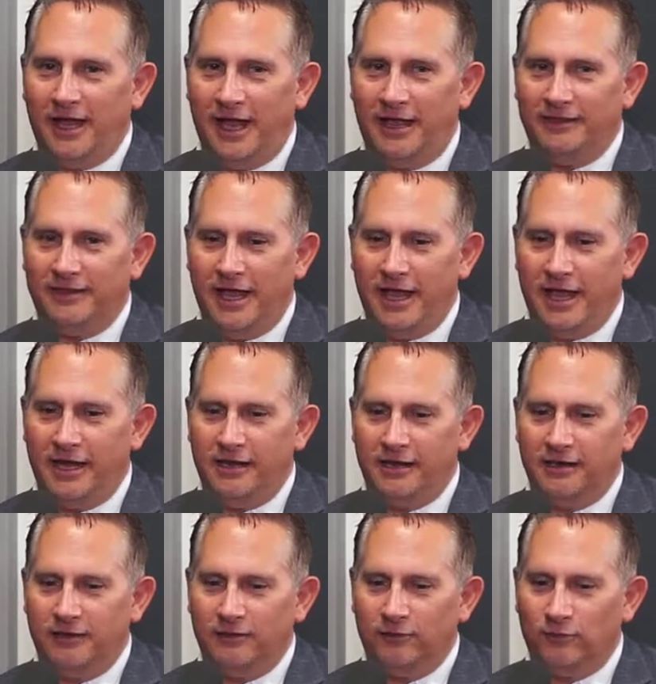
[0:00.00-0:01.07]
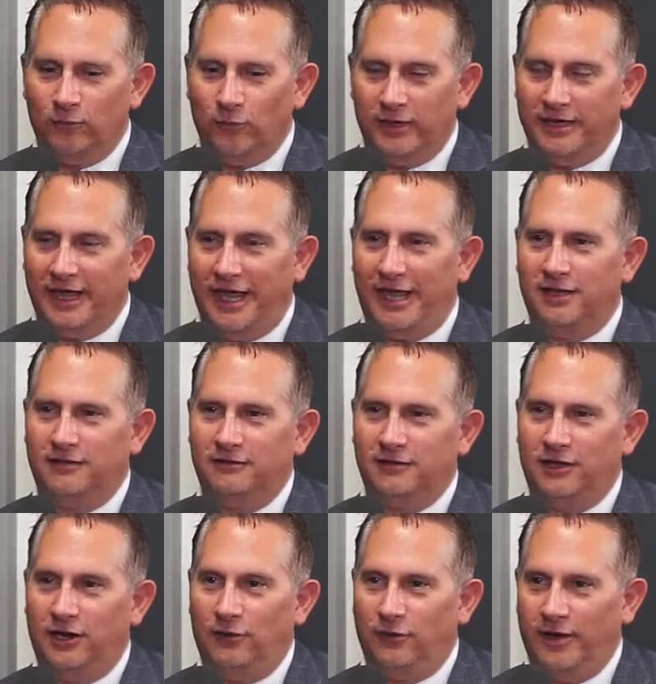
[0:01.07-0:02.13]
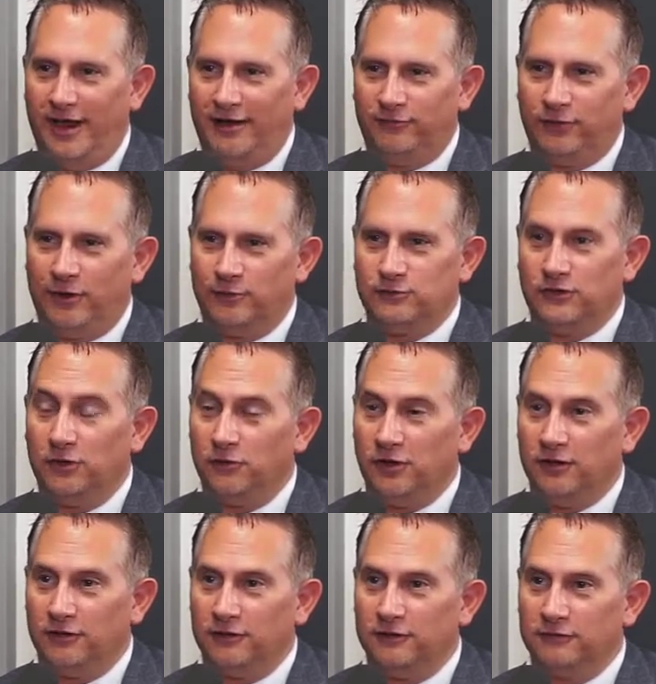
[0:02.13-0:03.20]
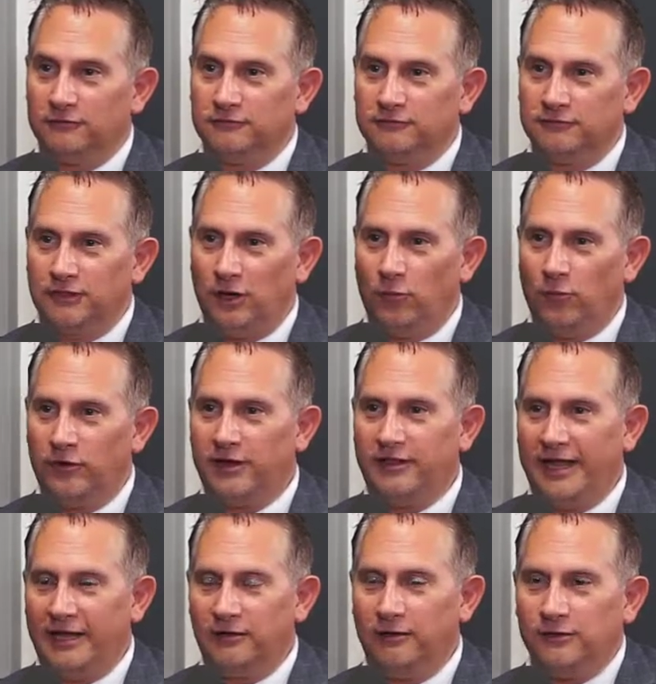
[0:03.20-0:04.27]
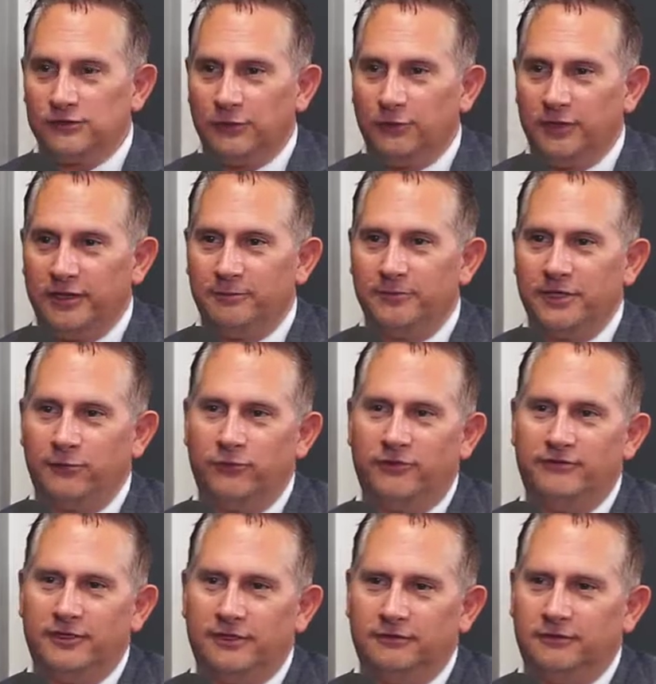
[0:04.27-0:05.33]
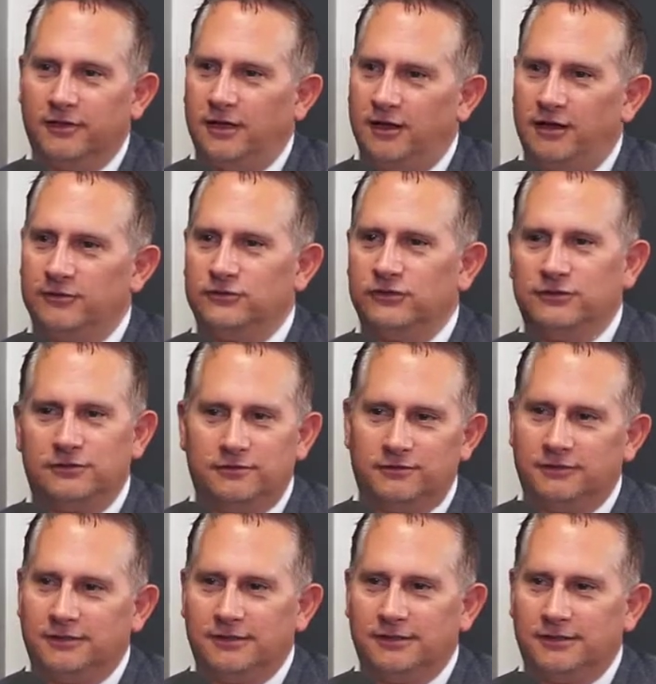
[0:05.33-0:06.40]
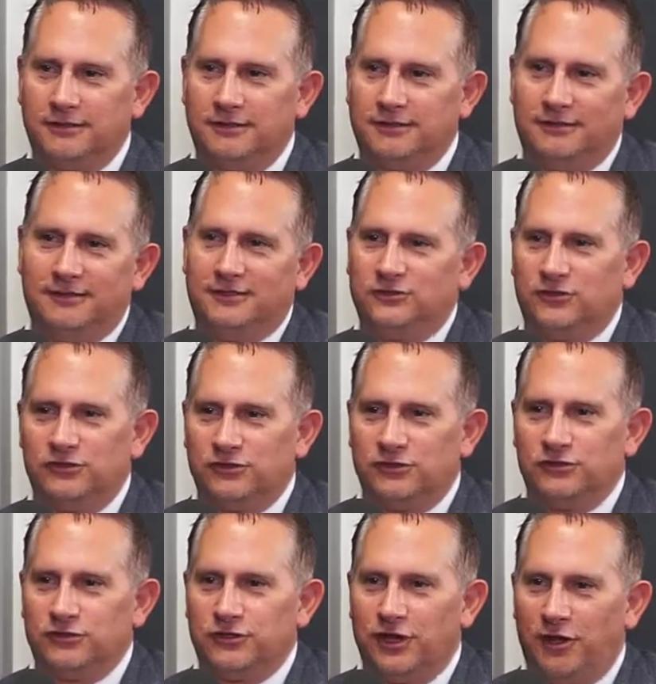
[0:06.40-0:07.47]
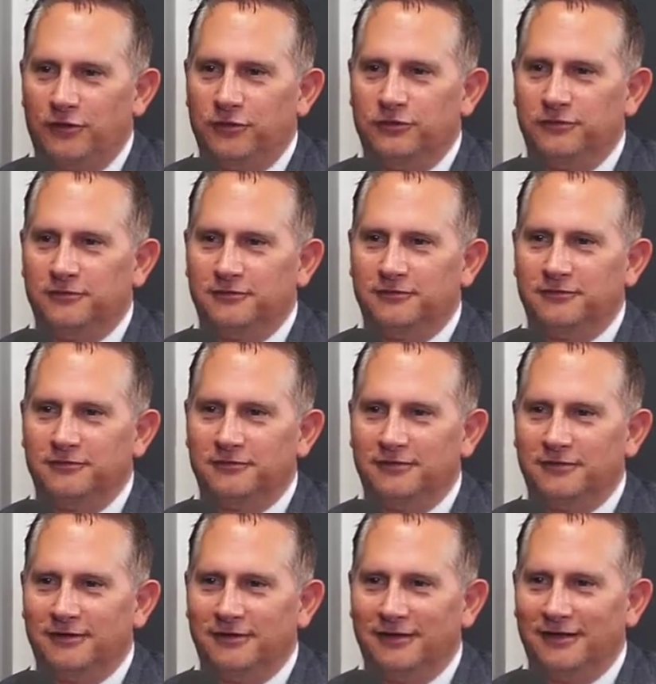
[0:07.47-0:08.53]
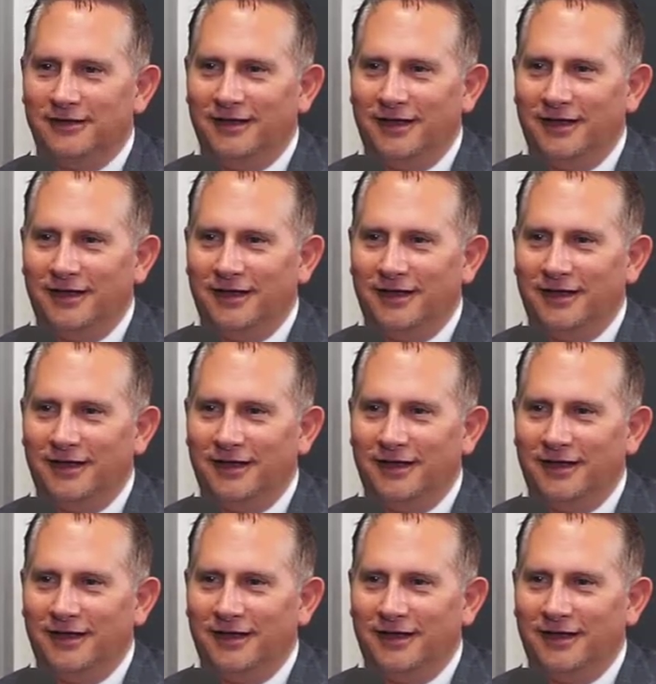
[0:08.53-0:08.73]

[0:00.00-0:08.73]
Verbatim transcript: And then one day, you know, after I was no longer you know working that closely with him, he revealed, "Oh, I was just." It was just a show. Yeah, I've heard that